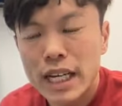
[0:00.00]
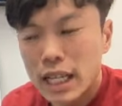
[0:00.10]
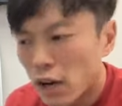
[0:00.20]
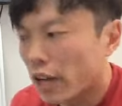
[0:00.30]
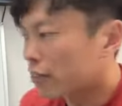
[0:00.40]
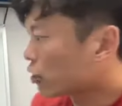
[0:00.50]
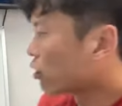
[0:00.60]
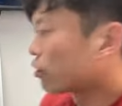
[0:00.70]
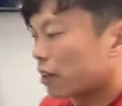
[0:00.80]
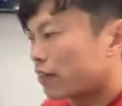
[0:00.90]
Okay,
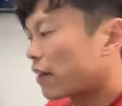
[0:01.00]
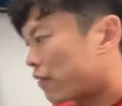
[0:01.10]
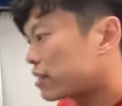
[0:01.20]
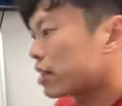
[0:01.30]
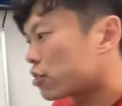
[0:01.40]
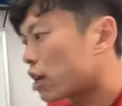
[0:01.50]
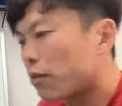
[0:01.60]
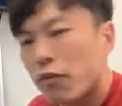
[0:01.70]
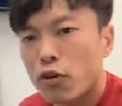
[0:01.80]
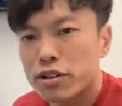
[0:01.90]
so if that physics shop,
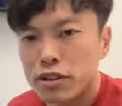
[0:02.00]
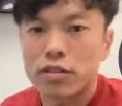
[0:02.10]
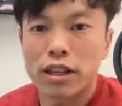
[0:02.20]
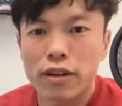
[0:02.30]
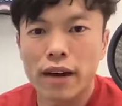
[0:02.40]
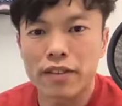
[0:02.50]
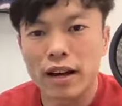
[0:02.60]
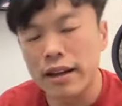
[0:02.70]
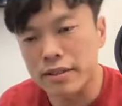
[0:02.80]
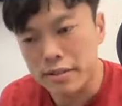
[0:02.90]
of course you need to have the
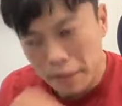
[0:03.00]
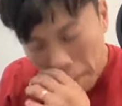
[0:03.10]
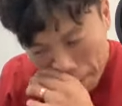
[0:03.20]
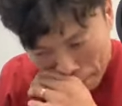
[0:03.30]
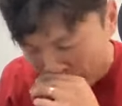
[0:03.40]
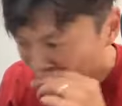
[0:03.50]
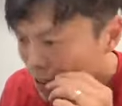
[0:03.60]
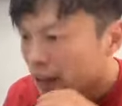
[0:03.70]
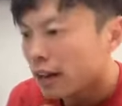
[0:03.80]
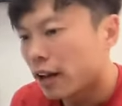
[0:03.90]
license, right?
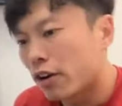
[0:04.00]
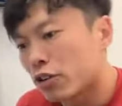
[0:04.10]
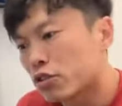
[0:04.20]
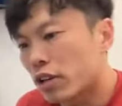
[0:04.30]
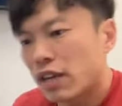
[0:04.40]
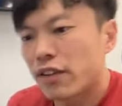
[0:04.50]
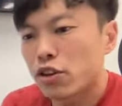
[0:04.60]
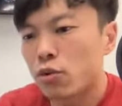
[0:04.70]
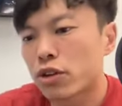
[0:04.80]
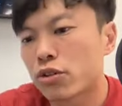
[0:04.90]
And also, even you
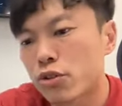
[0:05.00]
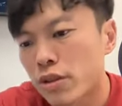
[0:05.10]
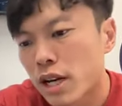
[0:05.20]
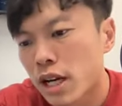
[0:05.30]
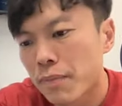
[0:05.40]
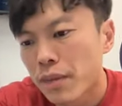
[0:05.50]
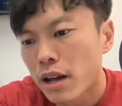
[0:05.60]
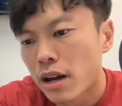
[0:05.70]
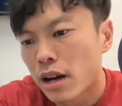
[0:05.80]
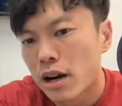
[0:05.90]
want to do the
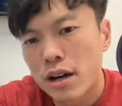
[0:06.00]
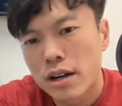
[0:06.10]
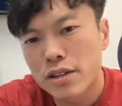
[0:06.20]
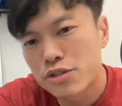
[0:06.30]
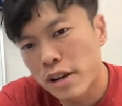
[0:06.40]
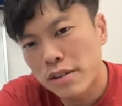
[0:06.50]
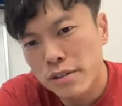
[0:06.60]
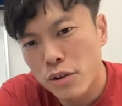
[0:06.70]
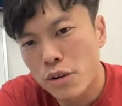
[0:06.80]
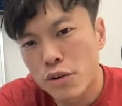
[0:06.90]
construct
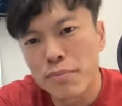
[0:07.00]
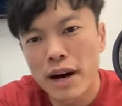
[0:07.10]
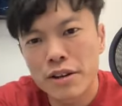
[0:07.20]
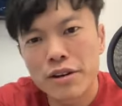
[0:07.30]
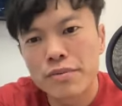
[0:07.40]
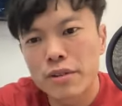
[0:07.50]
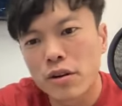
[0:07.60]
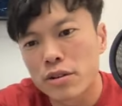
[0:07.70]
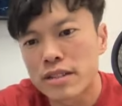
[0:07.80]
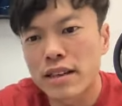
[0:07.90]
or remodel
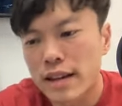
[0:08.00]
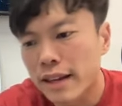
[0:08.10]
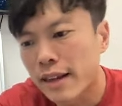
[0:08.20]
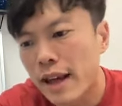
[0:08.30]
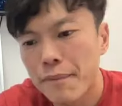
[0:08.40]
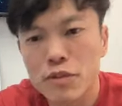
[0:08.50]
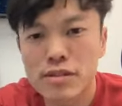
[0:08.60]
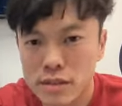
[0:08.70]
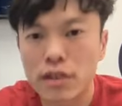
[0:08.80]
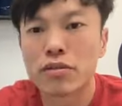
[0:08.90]
or something like that, you
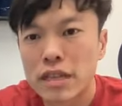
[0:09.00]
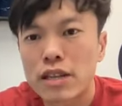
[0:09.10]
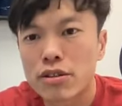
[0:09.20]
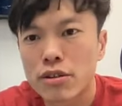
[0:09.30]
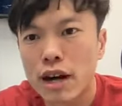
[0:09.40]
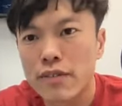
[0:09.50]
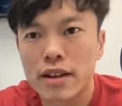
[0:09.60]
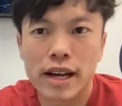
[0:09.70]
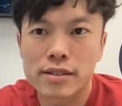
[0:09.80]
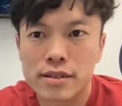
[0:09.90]
still need to have the
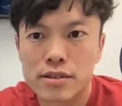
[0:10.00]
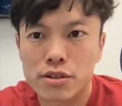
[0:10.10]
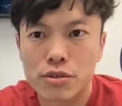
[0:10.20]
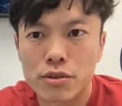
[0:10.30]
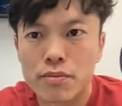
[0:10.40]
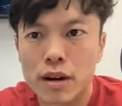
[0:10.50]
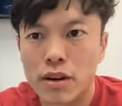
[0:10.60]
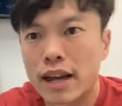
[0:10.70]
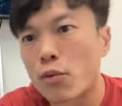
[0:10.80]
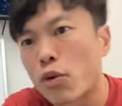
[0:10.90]
license to
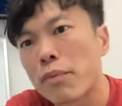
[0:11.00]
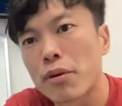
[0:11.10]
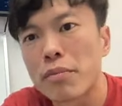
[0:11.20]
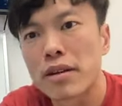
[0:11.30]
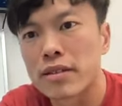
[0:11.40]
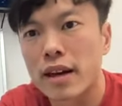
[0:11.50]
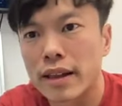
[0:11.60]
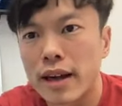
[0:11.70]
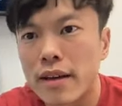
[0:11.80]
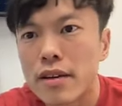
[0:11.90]
like working permit or something like
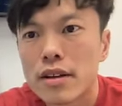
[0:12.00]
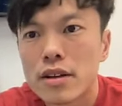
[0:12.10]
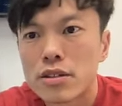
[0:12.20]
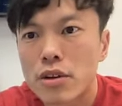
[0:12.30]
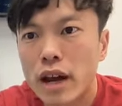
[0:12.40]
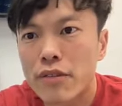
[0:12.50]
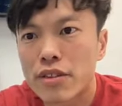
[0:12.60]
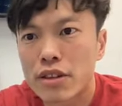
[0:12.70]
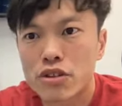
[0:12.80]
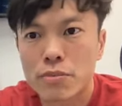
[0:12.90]
that. So
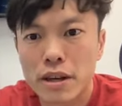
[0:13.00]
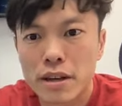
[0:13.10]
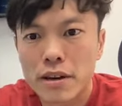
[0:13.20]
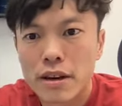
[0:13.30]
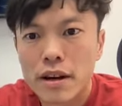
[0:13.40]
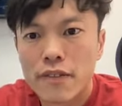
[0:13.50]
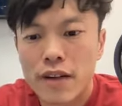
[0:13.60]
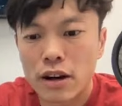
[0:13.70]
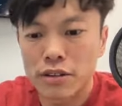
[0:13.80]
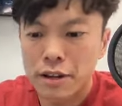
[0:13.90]
everything should be
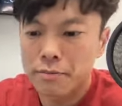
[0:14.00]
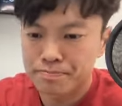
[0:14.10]
follow the